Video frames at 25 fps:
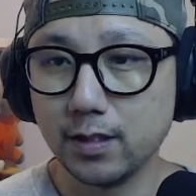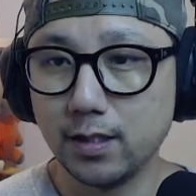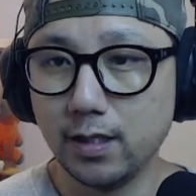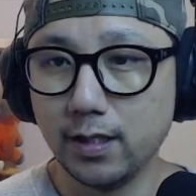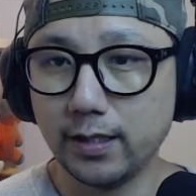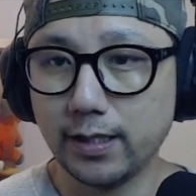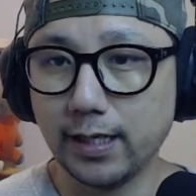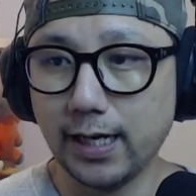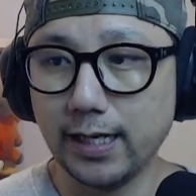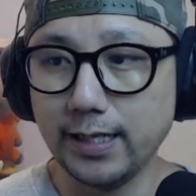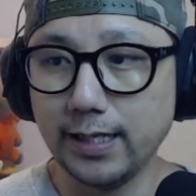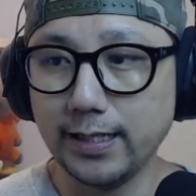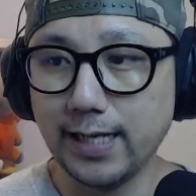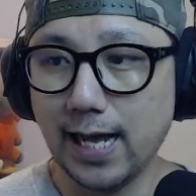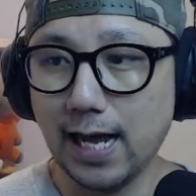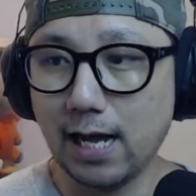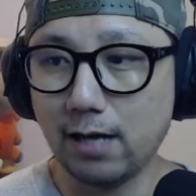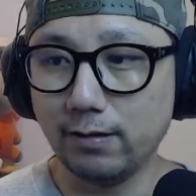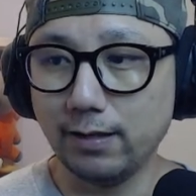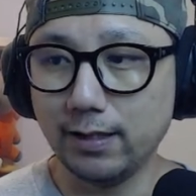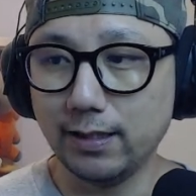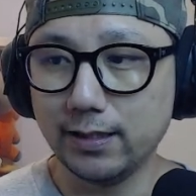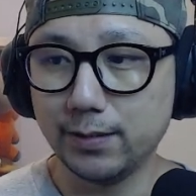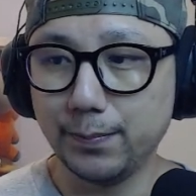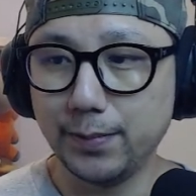Okay, now
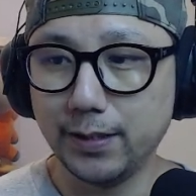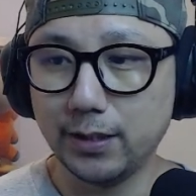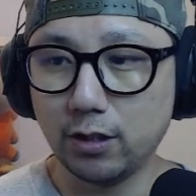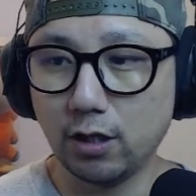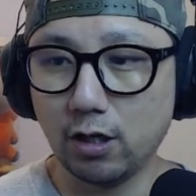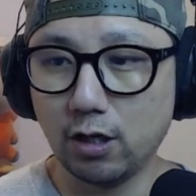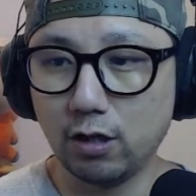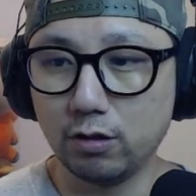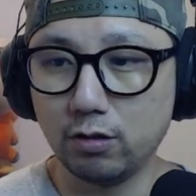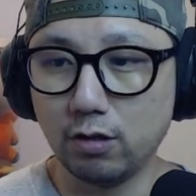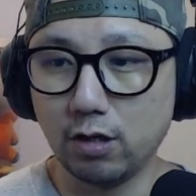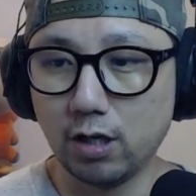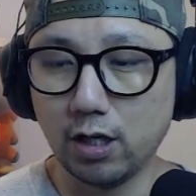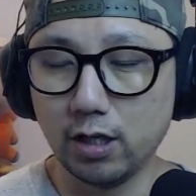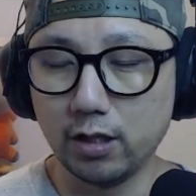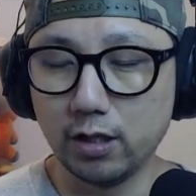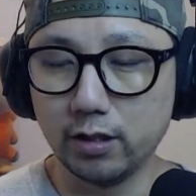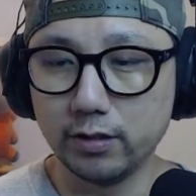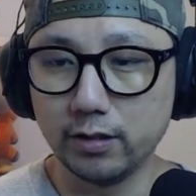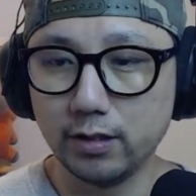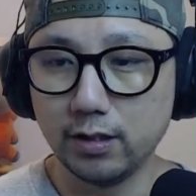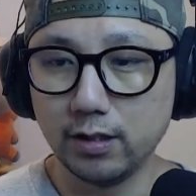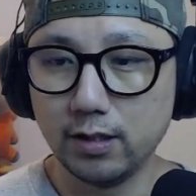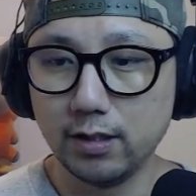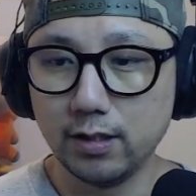let me toggle
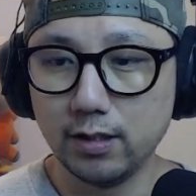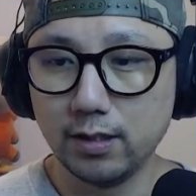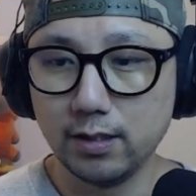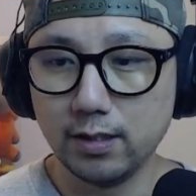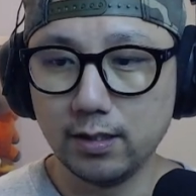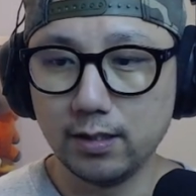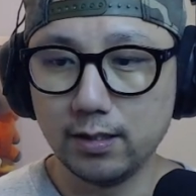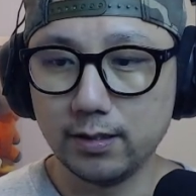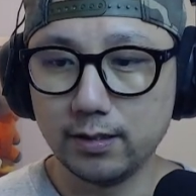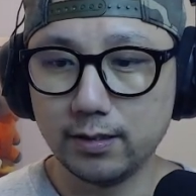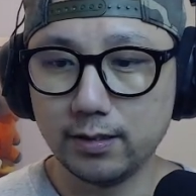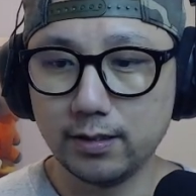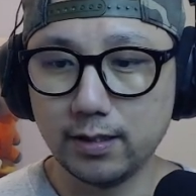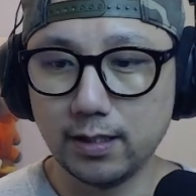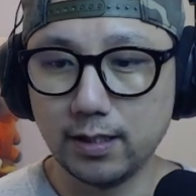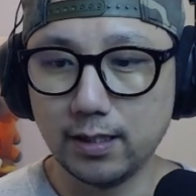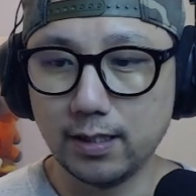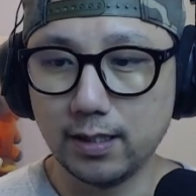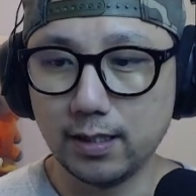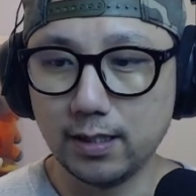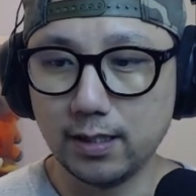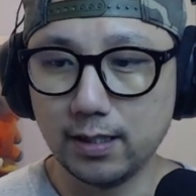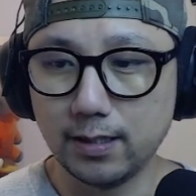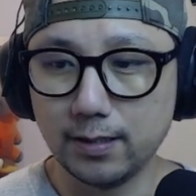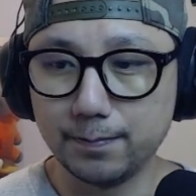on
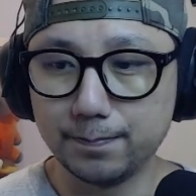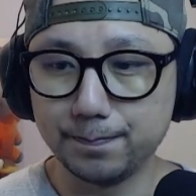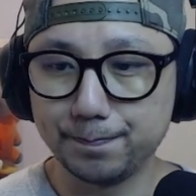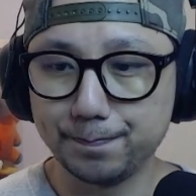the...